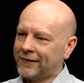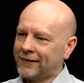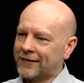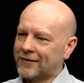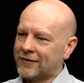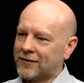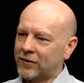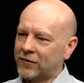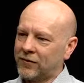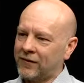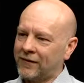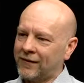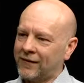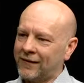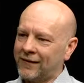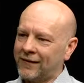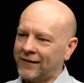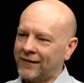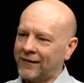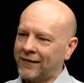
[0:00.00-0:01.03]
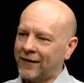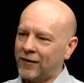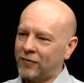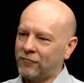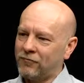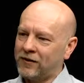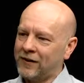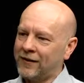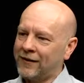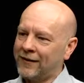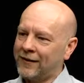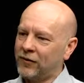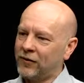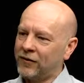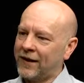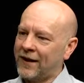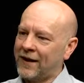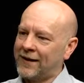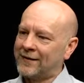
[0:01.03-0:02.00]
so that they can get a really
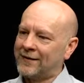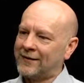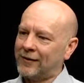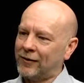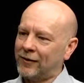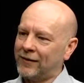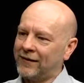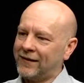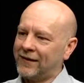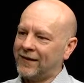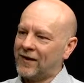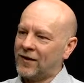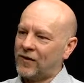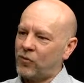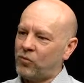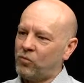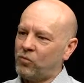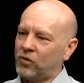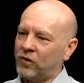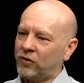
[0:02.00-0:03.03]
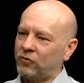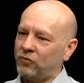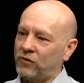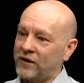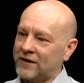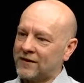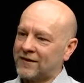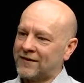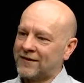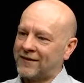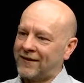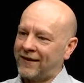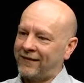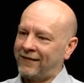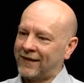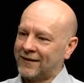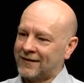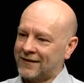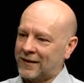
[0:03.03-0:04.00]
good handle on what risks
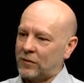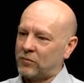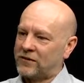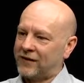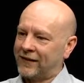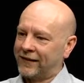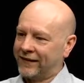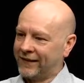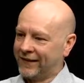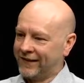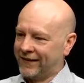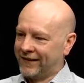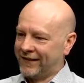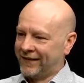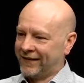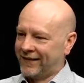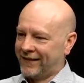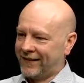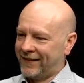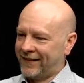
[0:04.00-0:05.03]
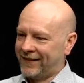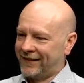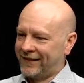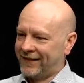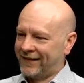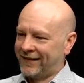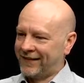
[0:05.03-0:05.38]
they're accepting and